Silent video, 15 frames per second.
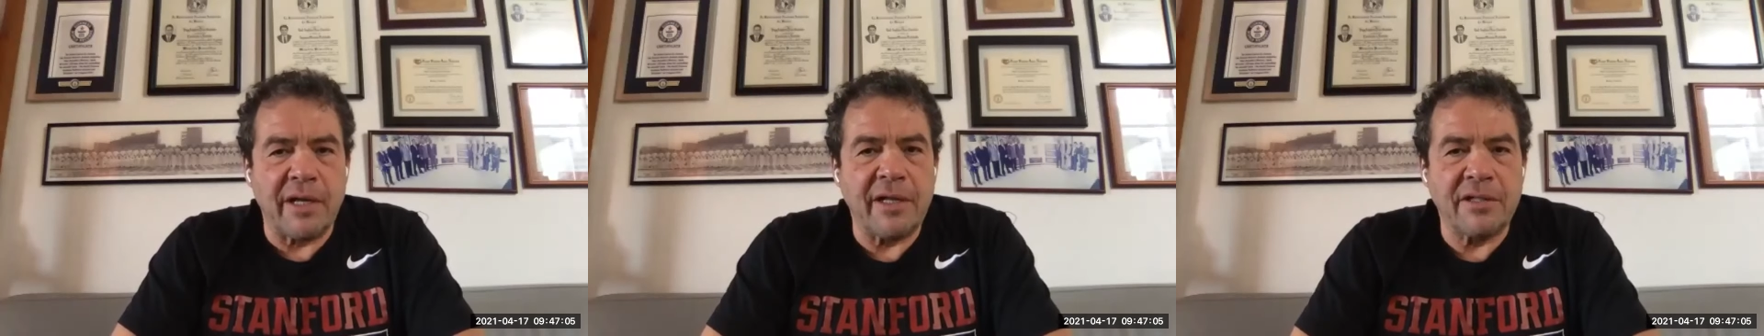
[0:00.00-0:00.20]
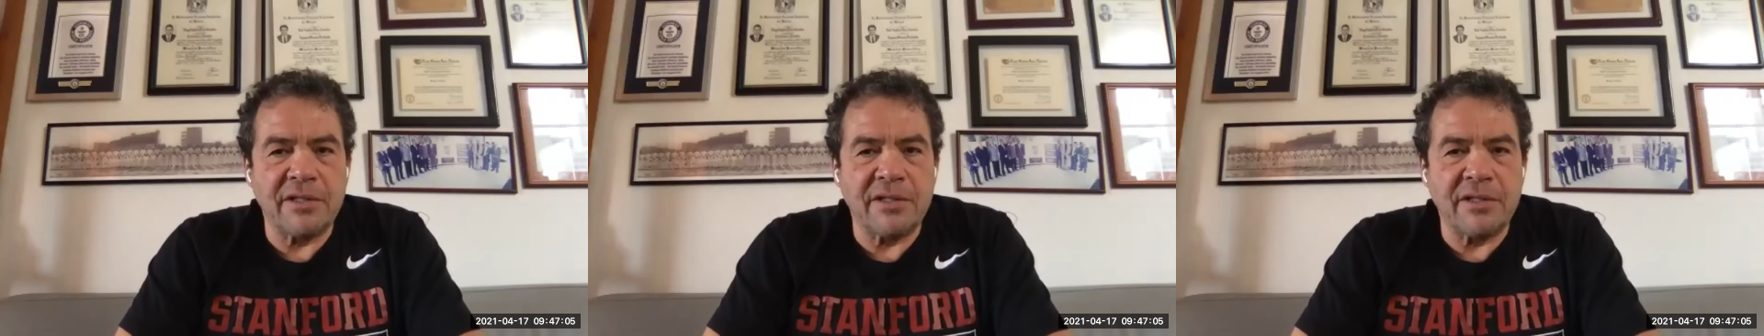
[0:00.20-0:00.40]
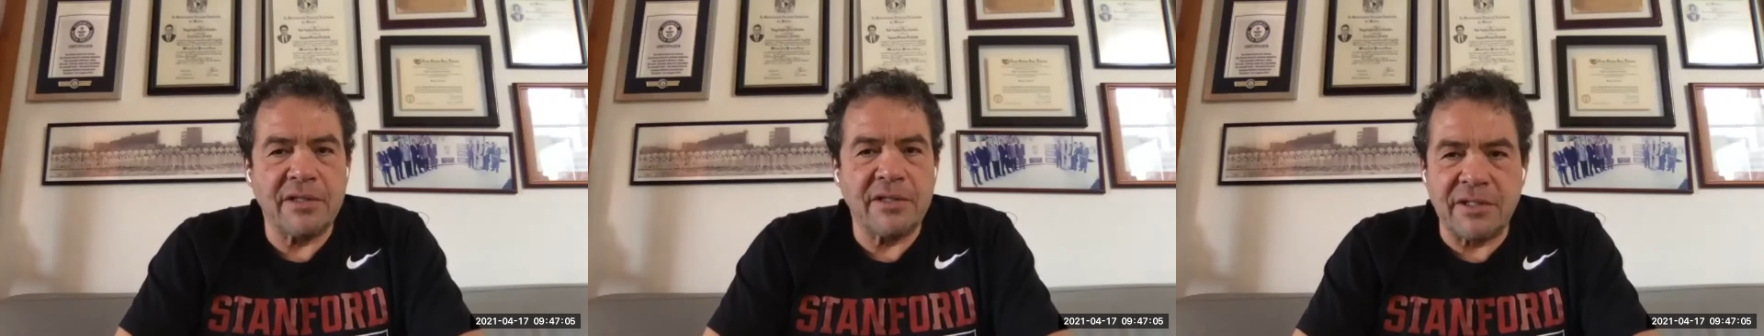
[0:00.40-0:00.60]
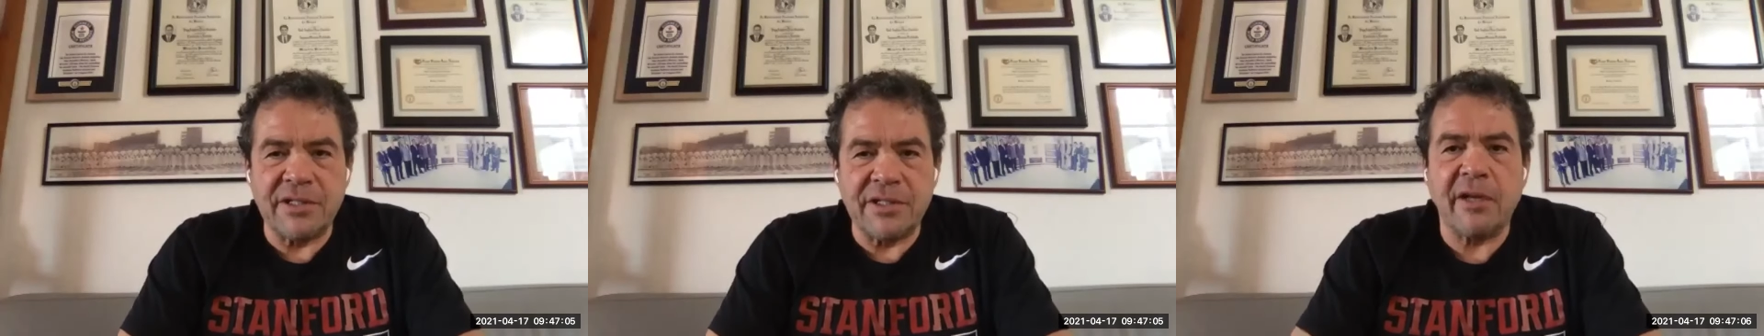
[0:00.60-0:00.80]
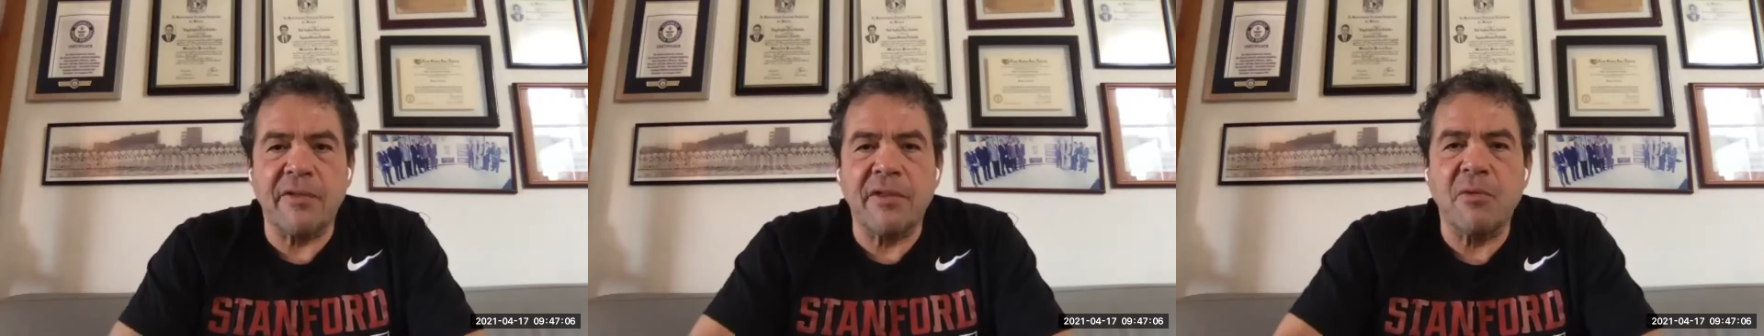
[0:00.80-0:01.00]
That's the
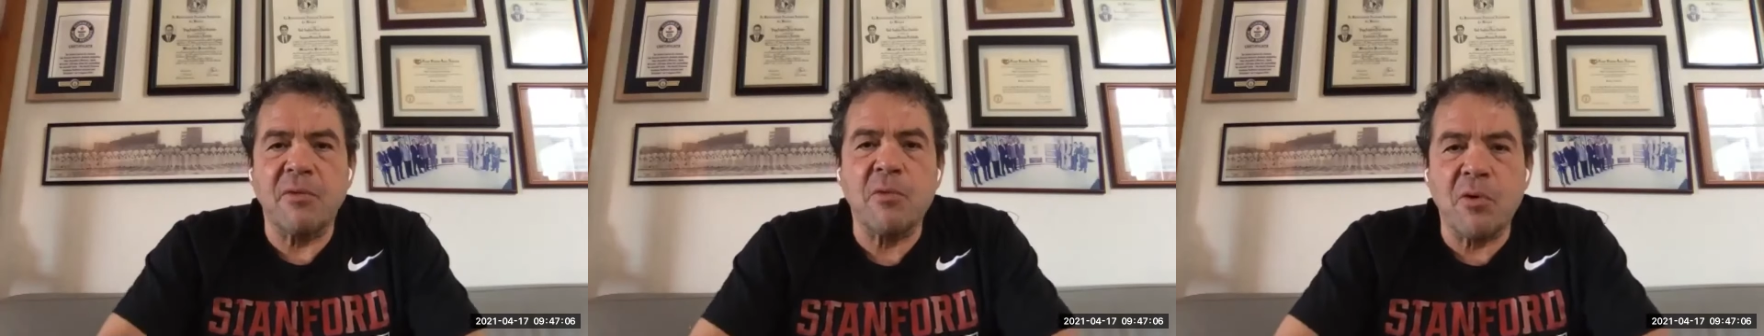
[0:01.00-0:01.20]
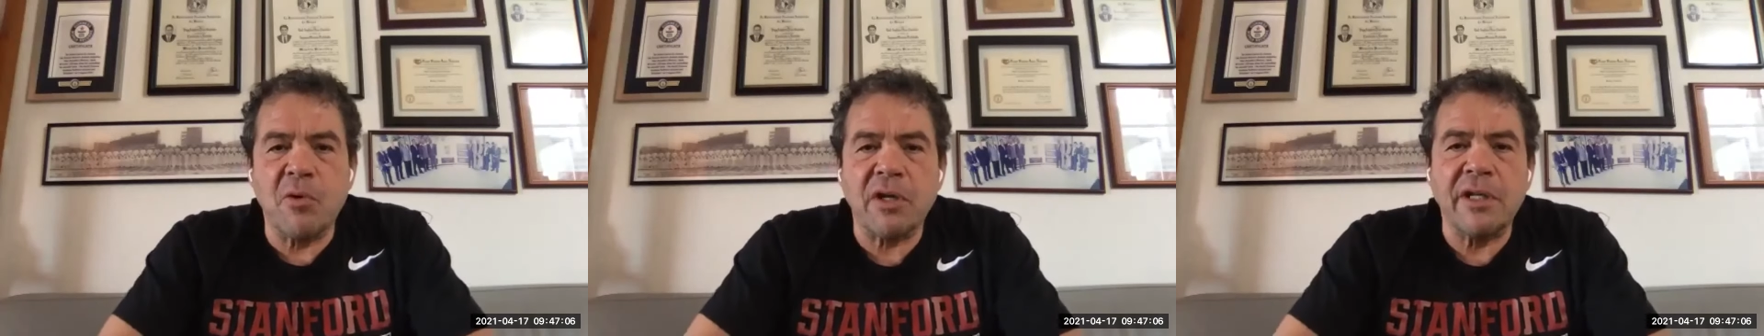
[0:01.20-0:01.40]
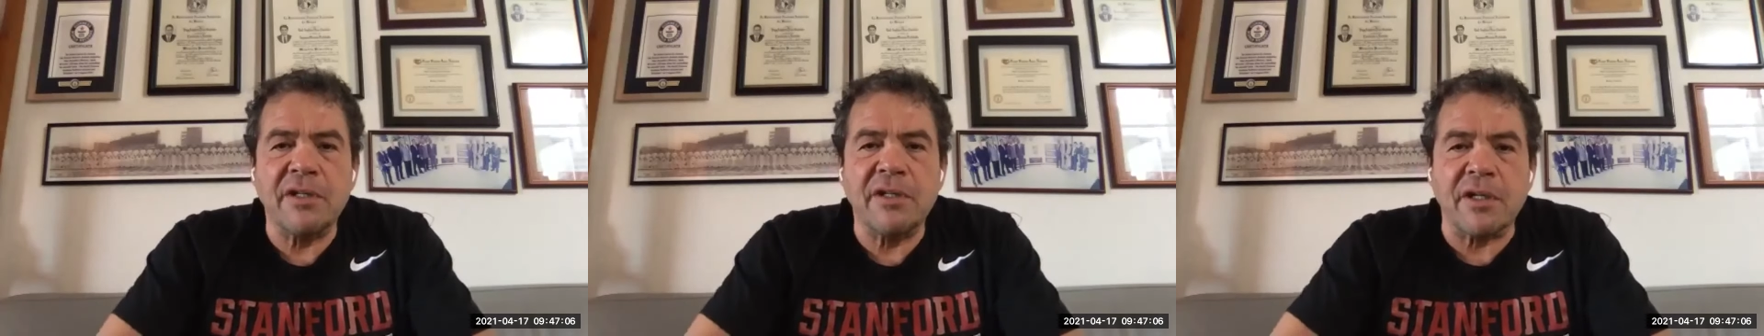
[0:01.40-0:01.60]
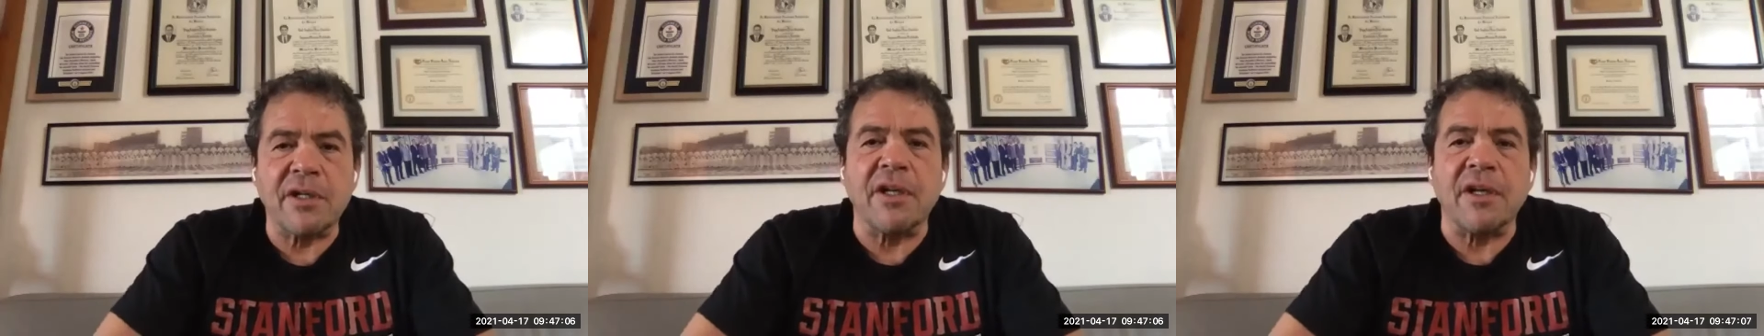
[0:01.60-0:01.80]
second thing we work in technique.